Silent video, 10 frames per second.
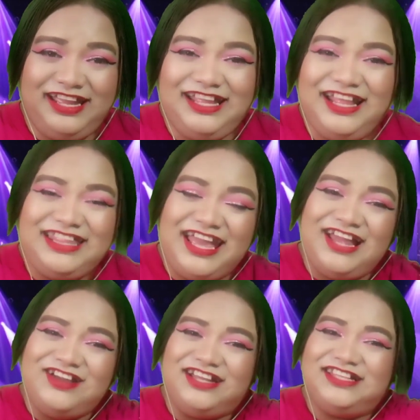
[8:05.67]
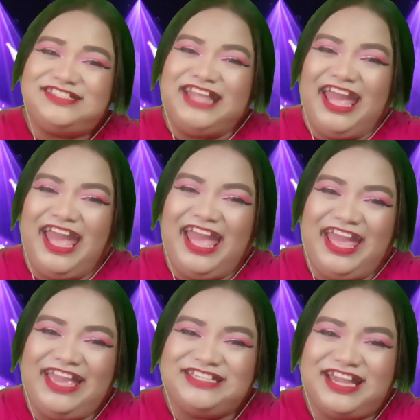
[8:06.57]
take a look at the
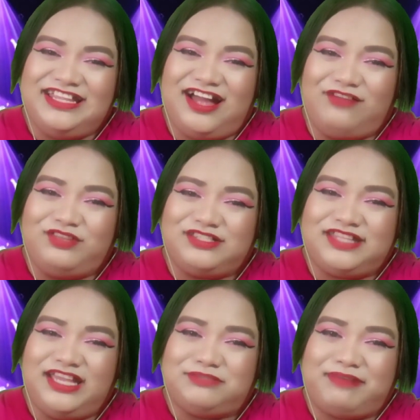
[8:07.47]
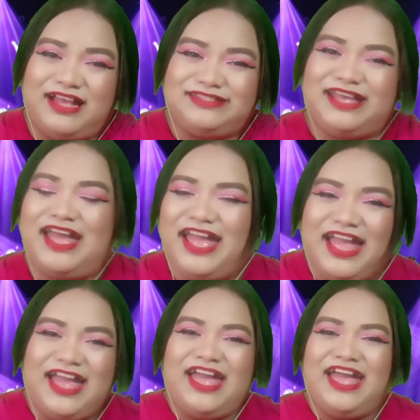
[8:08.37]
stage. I love the stage
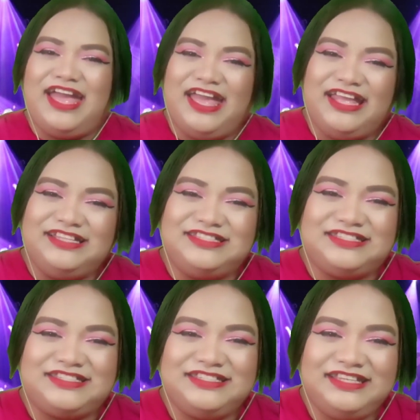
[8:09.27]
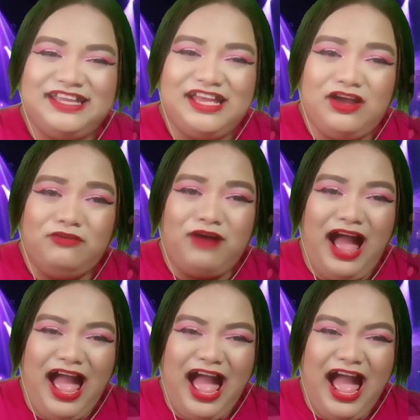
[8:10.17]
presence.
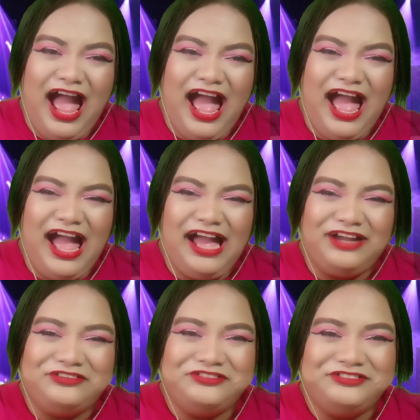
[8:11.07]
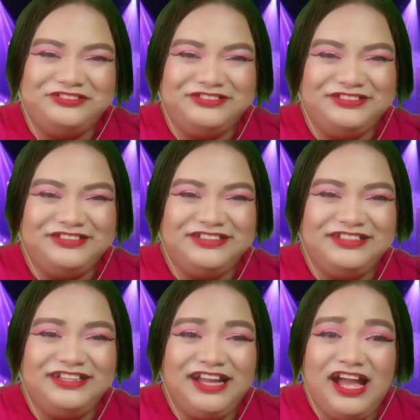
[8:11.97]
Wow,
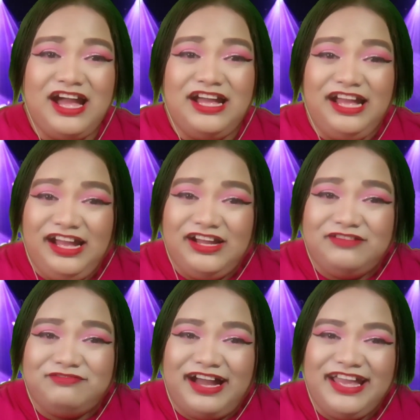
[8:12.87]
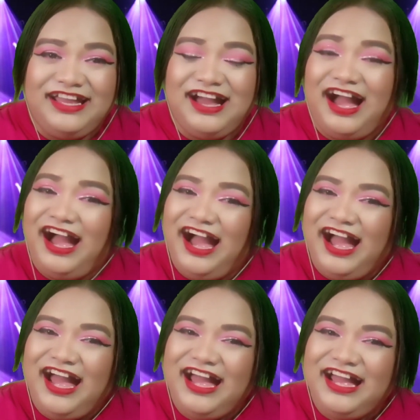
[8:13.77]
my
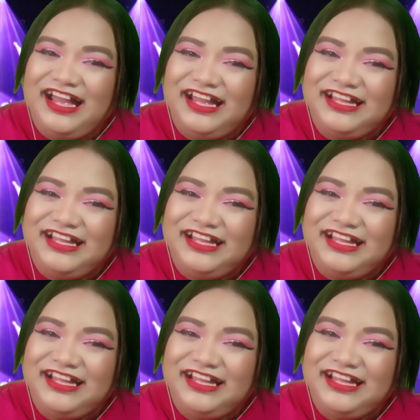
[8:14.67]
God,